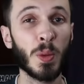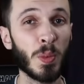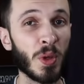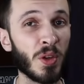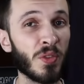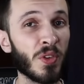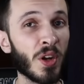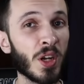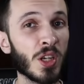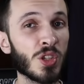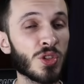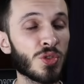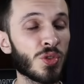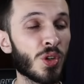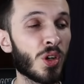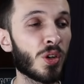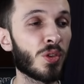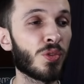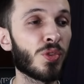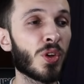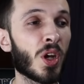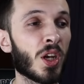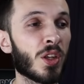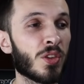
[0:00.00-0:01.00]
to be very
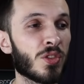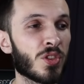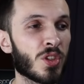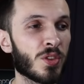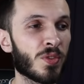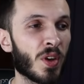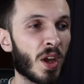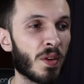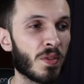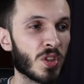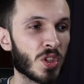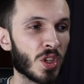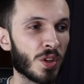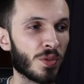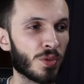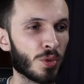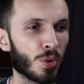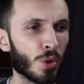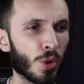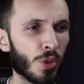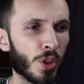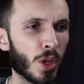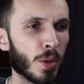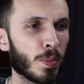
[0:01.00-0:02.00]
strong for survivors
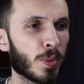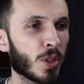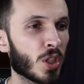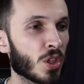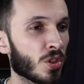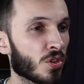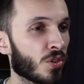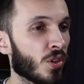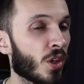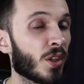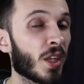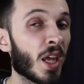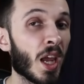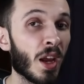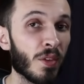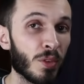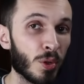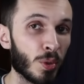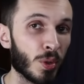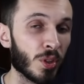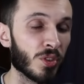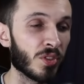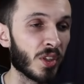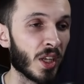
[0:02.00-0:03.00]
overall though, because not
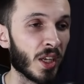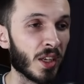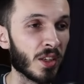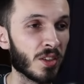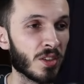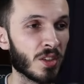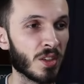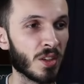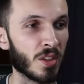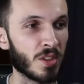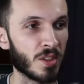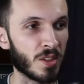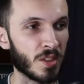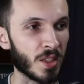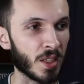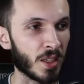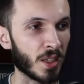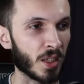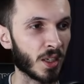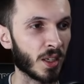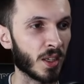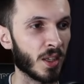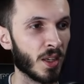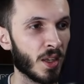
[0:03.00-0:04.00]
everyone takes
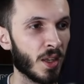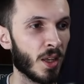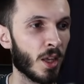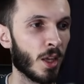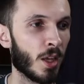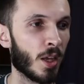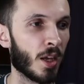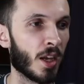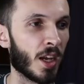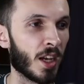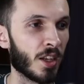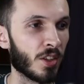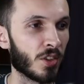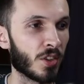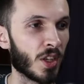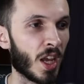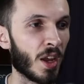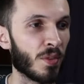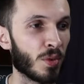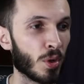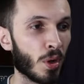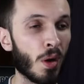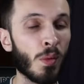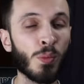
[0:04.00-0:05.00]
Sticker, and
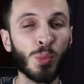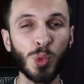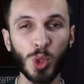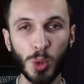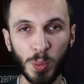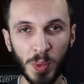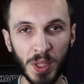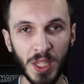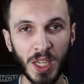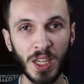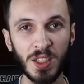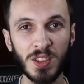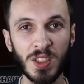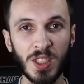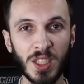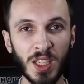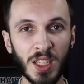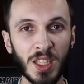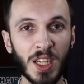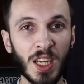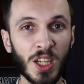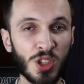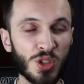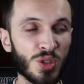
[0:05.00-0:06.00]
everyone will be
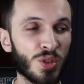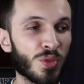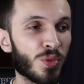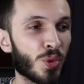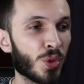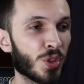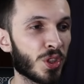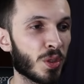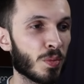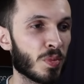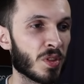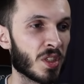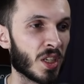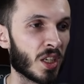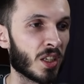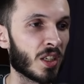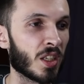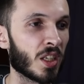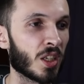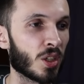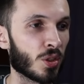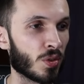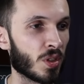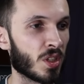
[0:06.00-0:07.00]
getting an extra
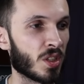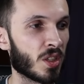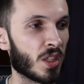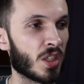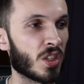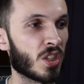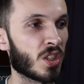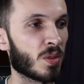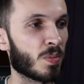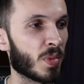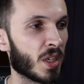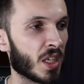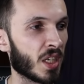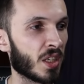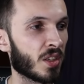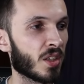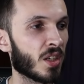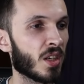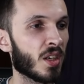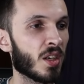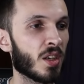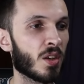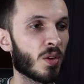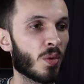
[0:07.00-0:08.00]
40% increase in speed
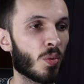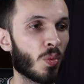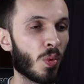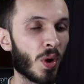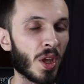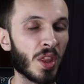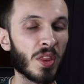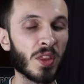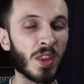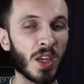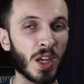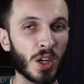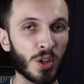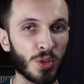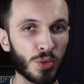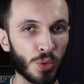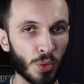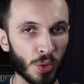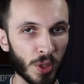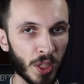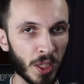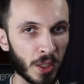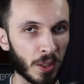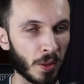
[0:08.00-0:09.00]
when they are
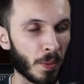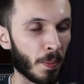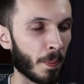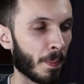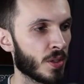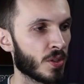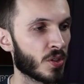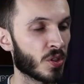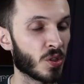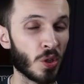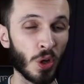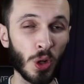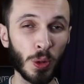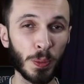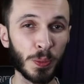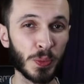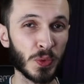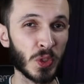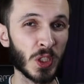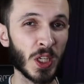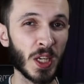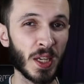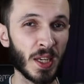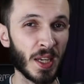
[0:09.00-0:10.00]
crawling.
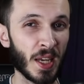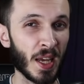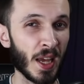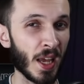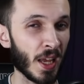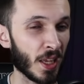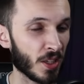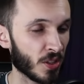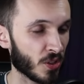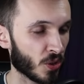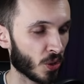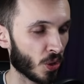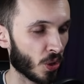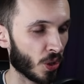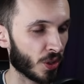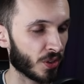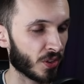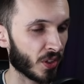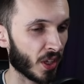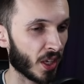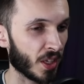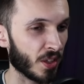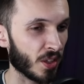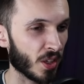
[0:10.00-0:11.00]
Sculptor has
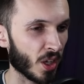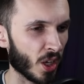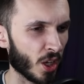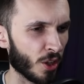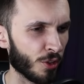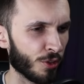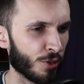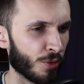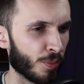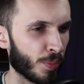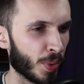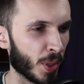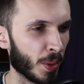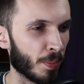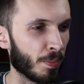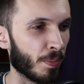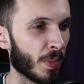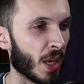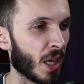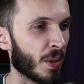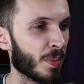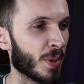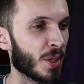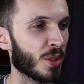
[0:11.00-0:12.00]
got a nerf, but
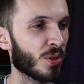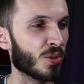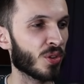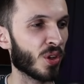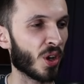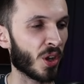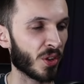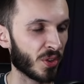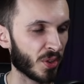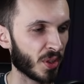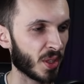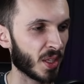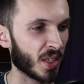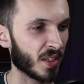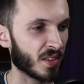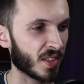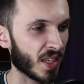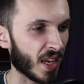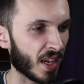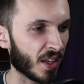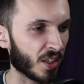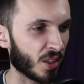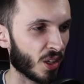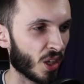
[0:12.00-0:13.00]
maybe not the
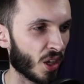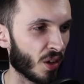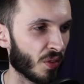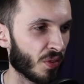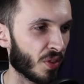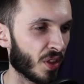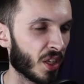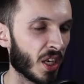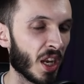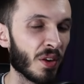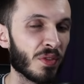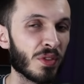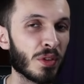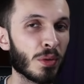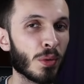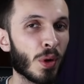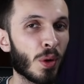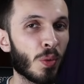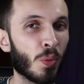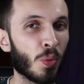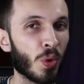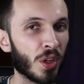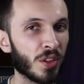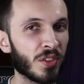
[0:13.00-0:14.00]
exact nerf that
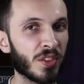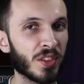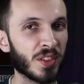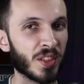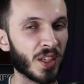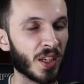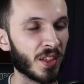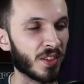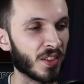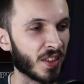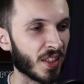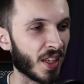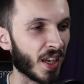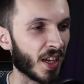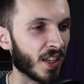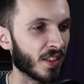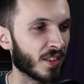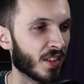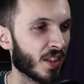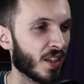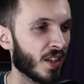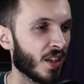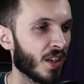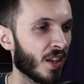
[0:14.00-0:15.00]
everyone wanted her to
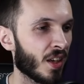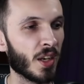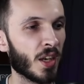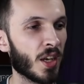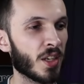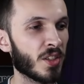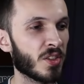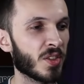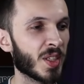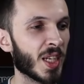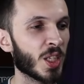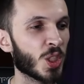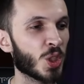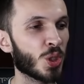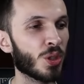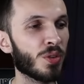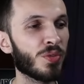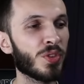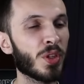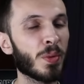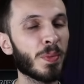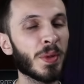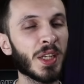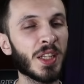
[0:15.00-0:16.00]
get. Her Statue
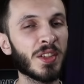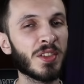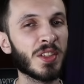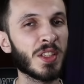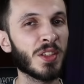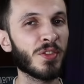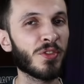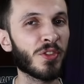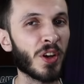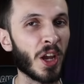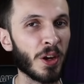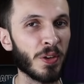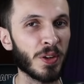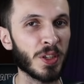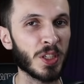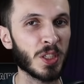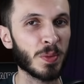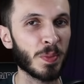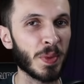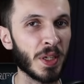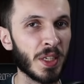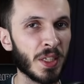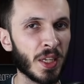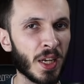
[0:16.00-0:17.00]
of Nobility firing
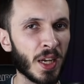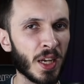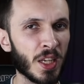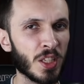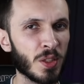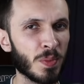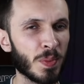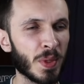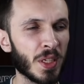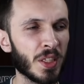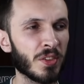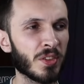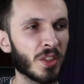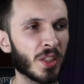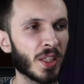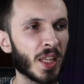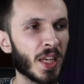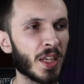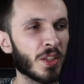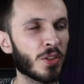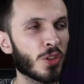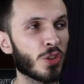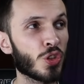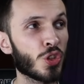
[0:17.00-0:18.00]
speed has been
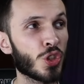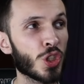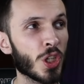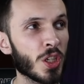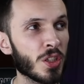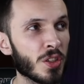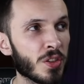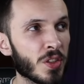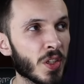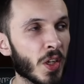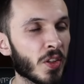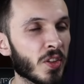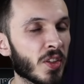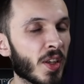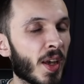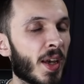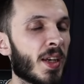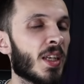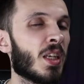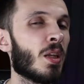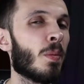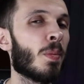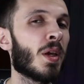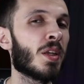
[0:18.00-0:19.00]
delayed just a
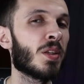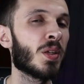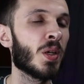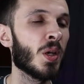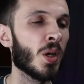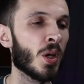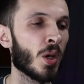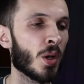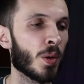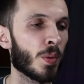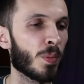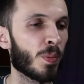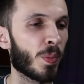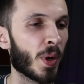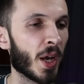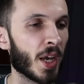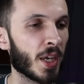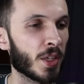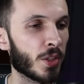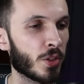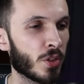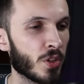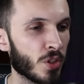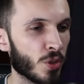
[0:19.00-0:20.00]
tiny bit
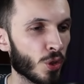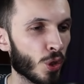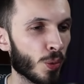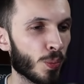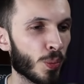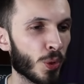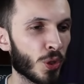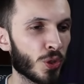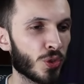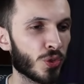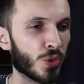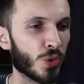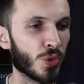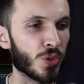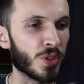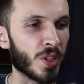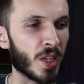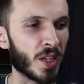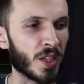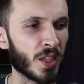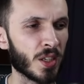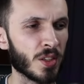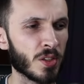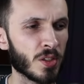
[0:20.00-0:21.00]
by 0.2
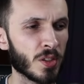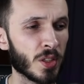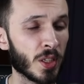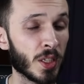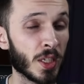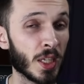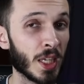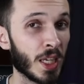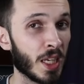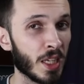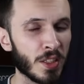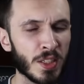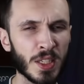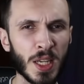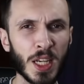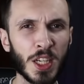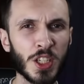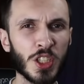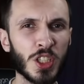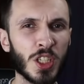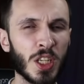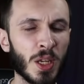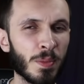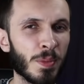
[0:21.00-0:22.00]
seconds. That is
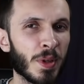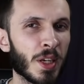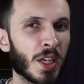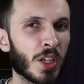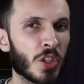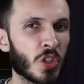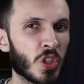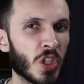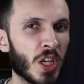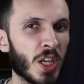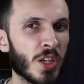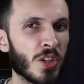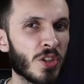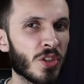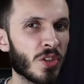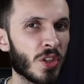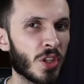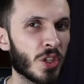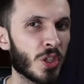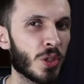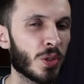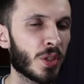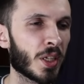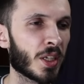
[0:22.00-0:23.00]
actually a bigger change
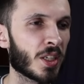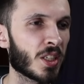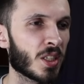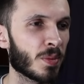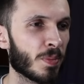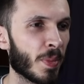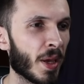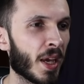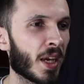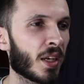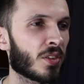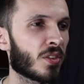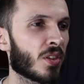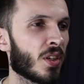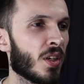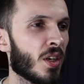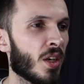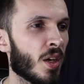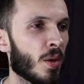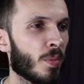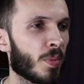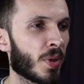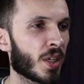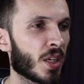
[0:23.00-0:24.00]
than you'd expect
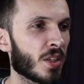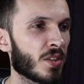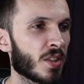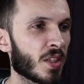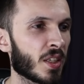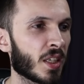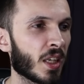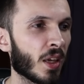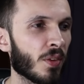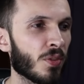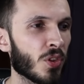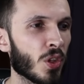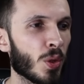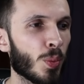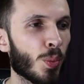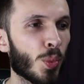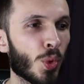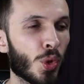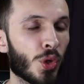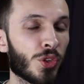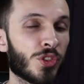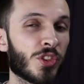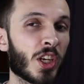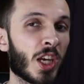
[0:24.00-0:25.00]
because it gives you
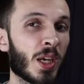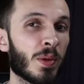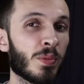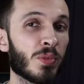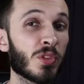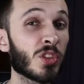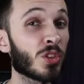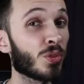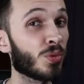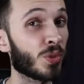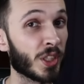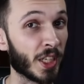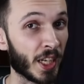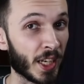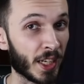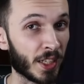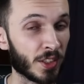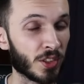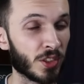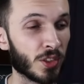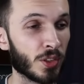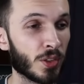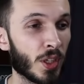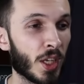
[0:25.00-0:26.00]
more time to
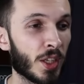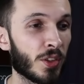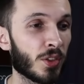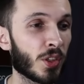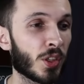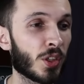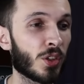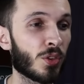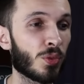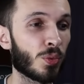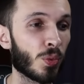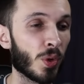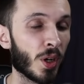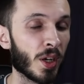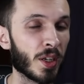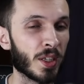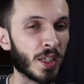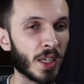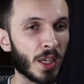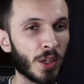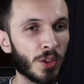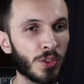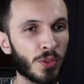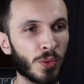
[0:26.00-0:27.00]
react and kind of
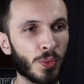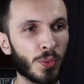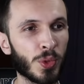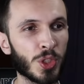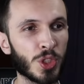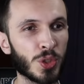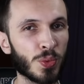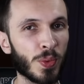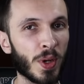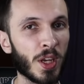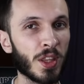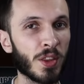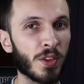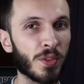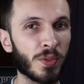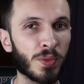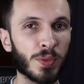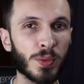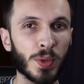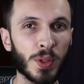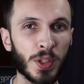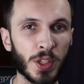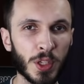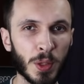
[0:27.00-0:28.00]
work out which way the,
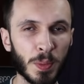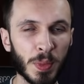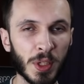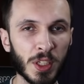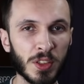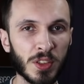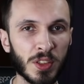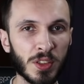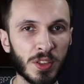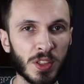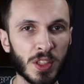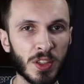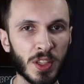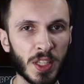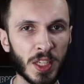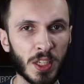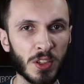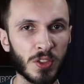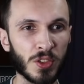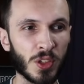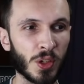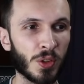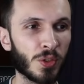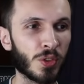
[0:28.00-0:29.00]
the ability thing
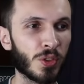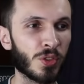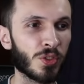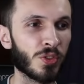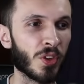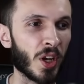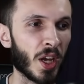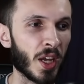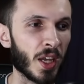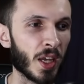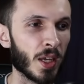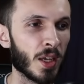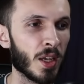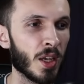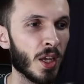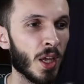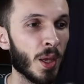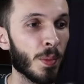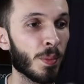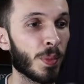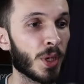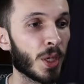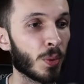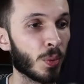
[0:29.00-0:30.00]
is going to fire,
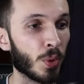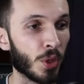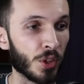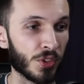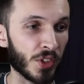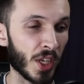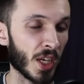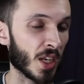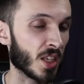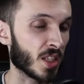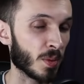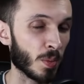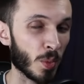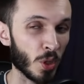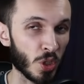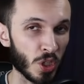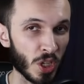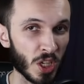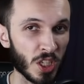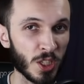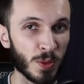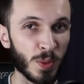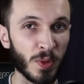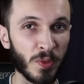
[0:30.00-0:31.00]
but it will take some
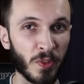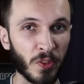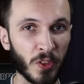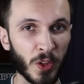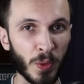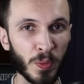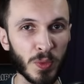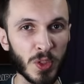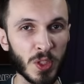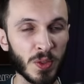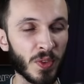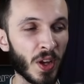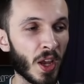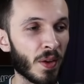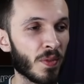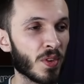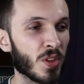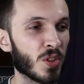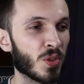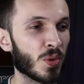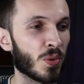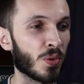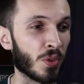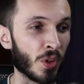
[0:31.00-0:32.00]
adjustment from
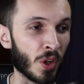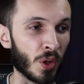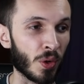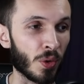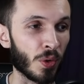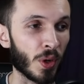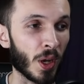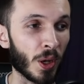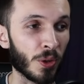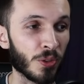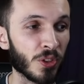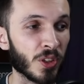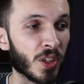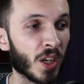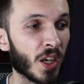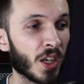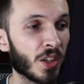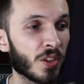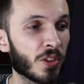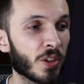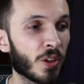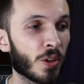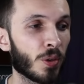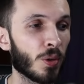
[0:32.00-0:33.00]
survivors who know how to
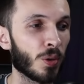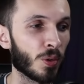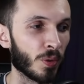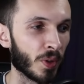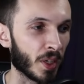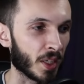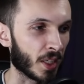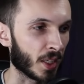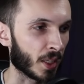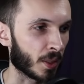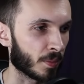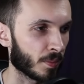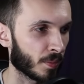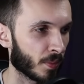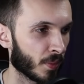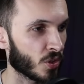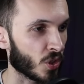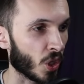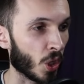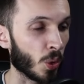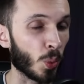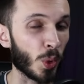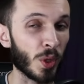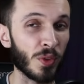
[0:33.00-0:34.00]
kite her already.
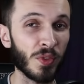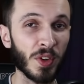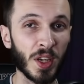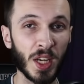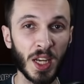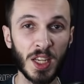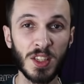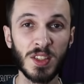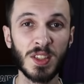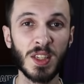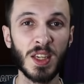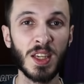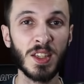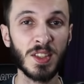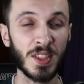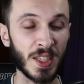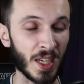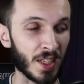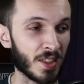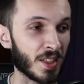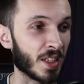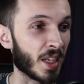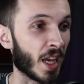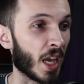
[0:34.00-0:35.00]
Soul Weaver has, is
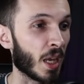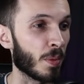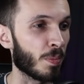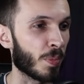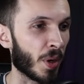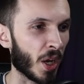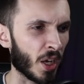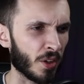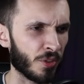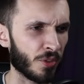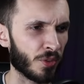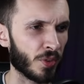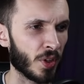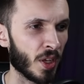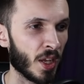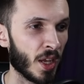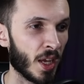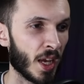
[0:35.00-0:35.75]
getting a buff,